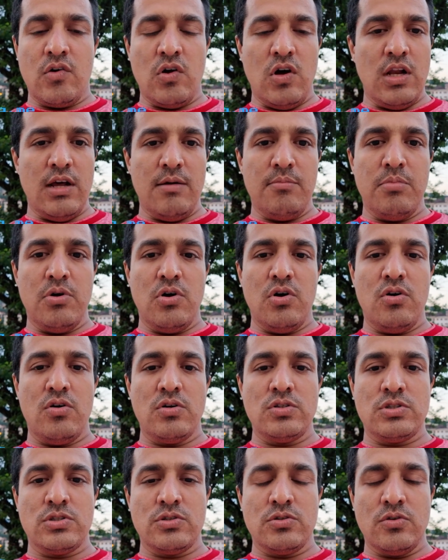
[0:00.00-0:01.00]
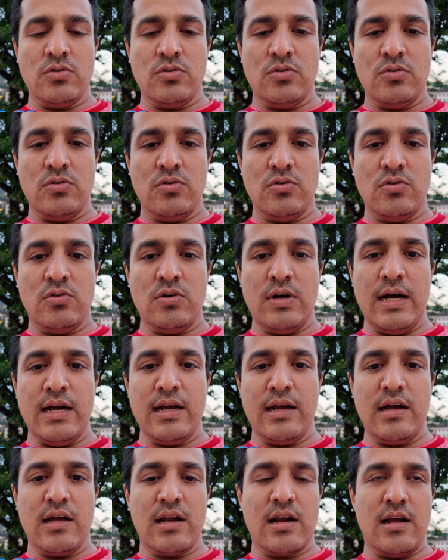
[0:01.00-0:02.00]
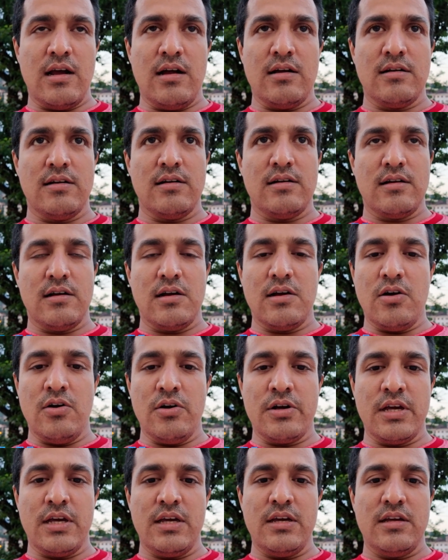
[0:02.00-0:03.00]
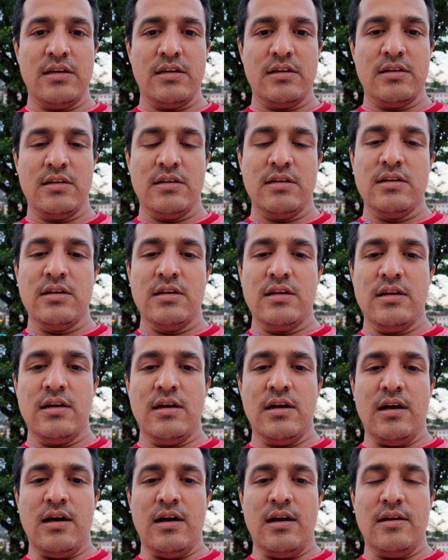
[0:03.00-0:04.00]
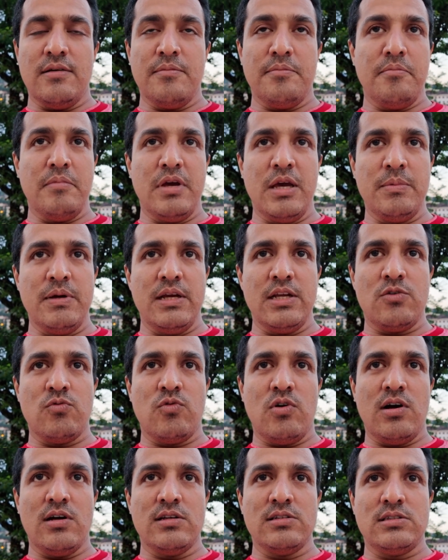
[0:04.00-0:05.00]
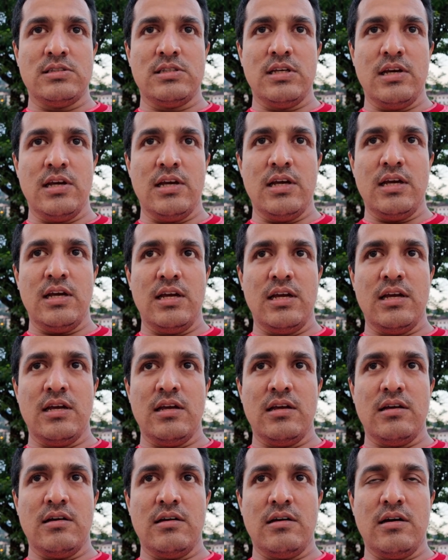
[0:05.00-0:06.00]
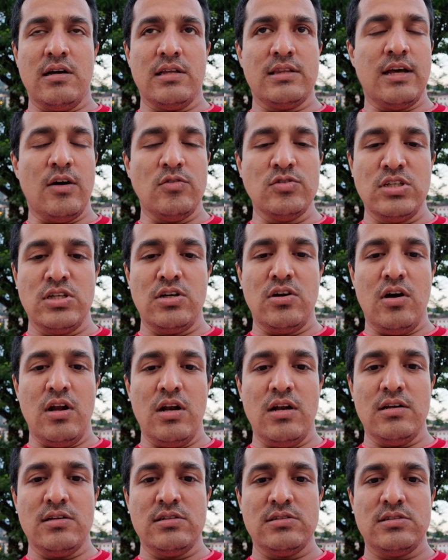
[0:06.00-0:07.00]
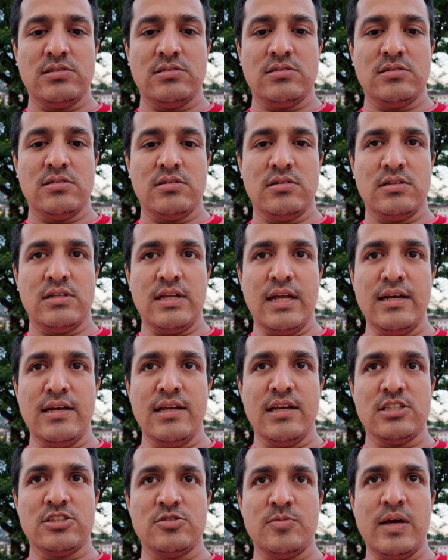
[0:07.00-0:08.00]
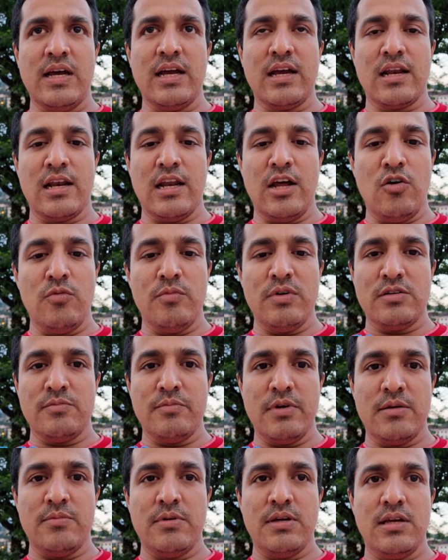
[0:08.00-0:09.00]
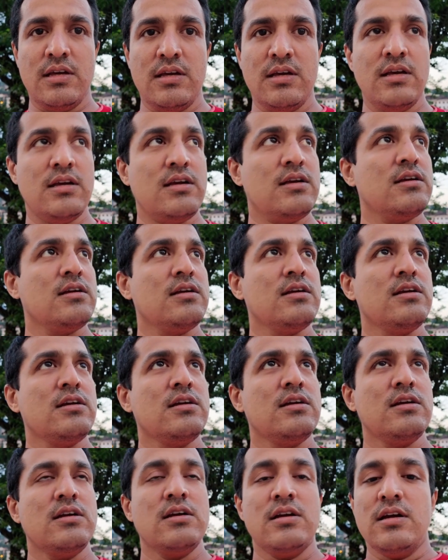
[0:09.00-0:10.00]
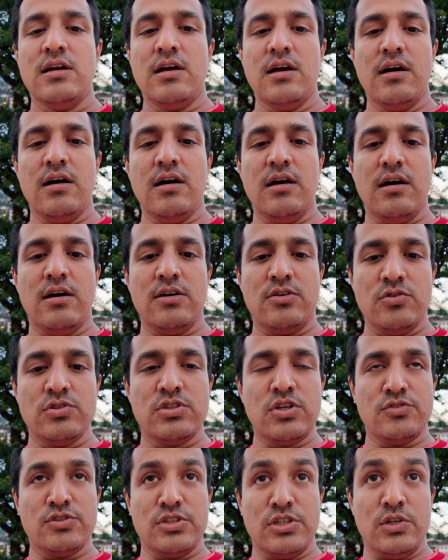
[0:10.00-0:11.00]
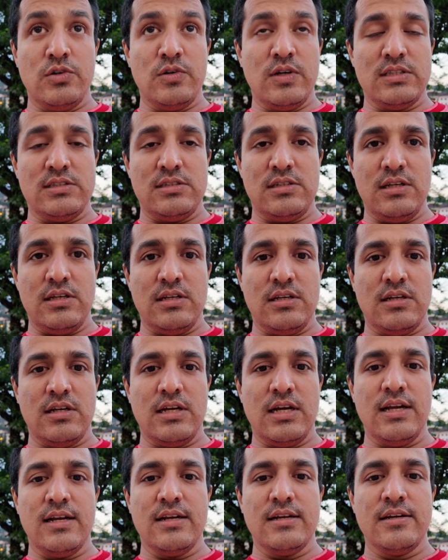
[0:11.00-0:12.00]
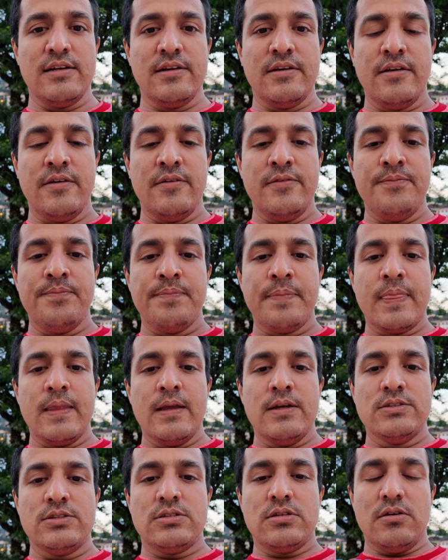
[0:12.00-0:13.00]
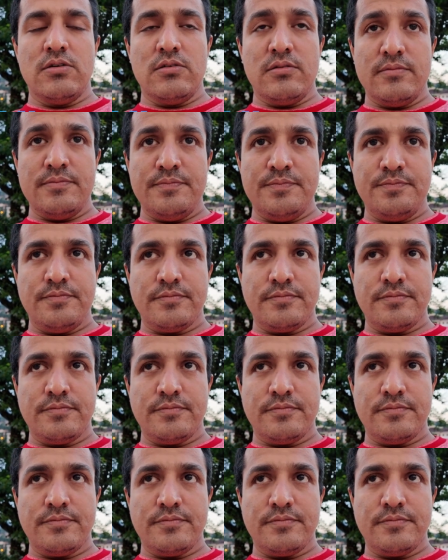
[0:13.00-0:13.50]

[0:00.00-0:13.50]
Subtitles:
Colombo to Ankara. Okay, maybe it was say $1,000 10 years back. Now it may be 2,000 USD, right? So